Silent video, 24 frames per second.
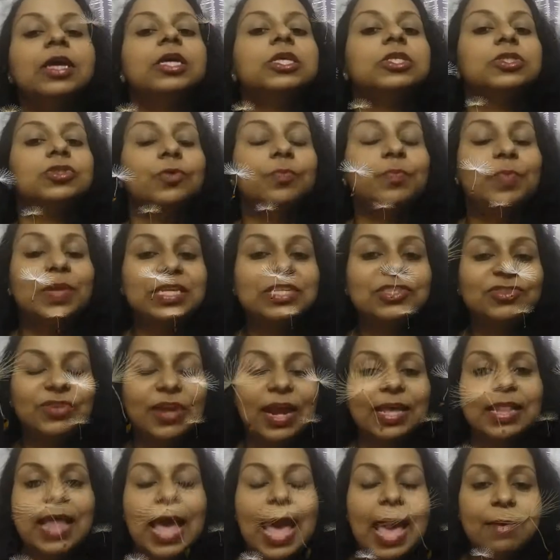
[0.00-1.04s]
So please
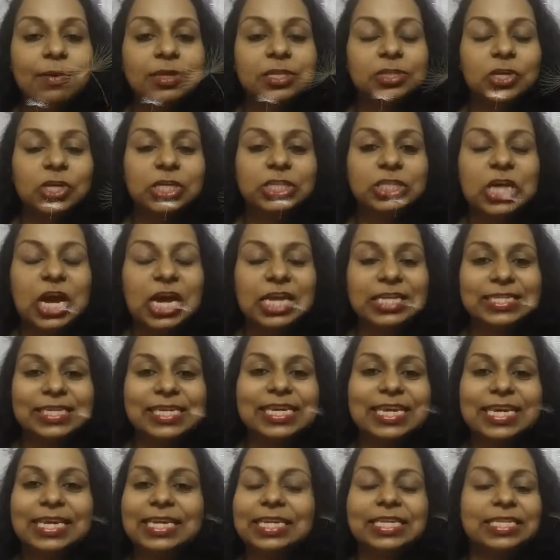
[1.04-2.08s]
try the
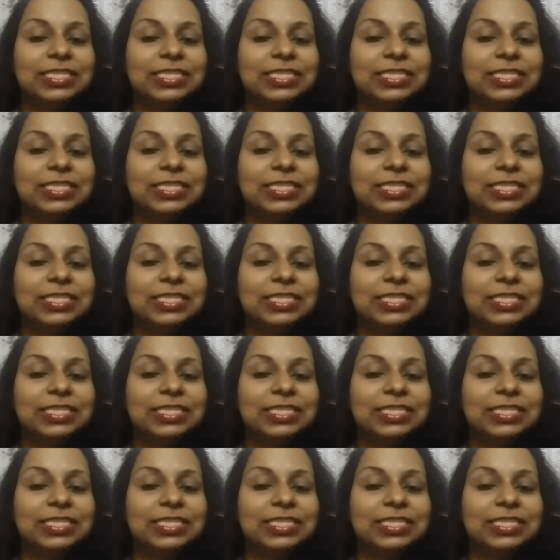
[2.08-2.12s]
Amazon.in.